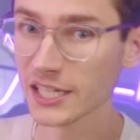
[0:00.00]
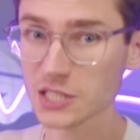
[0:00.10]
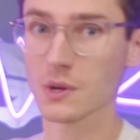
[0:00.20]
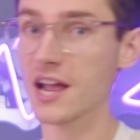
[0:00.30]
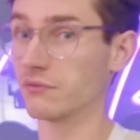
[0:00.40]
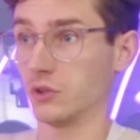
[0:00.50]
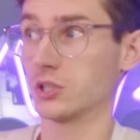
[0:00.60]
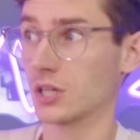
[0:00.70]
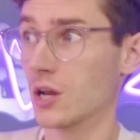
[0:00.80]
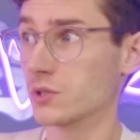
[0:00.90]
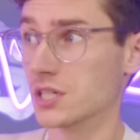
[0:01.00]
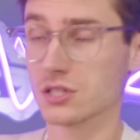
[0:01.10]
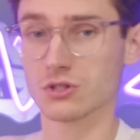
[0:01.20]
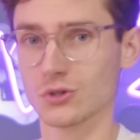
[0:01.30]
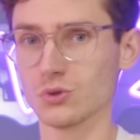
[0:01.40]
is we have the
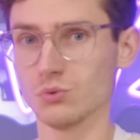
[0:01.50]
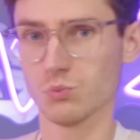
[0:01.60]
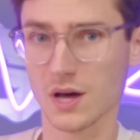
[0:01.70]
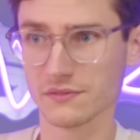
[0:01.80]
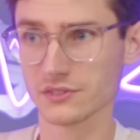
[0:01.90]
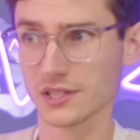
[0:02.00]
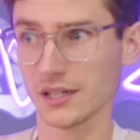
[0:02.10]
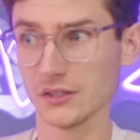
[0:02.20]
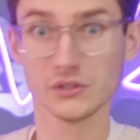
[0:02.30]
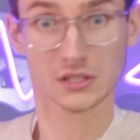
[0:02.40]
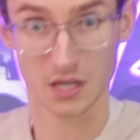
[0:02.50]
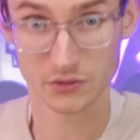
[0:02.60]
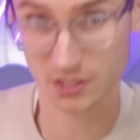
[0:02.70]
closest two ones that are as close